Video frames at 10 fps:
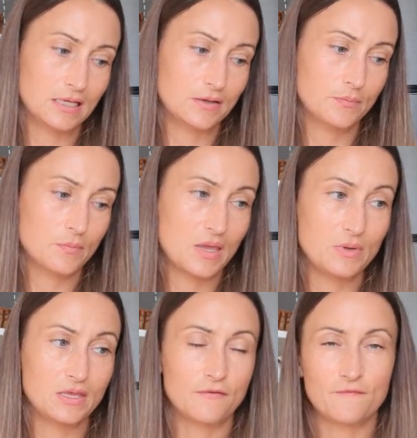Like
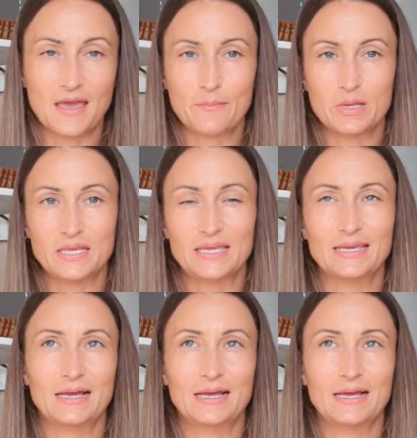maybe their family,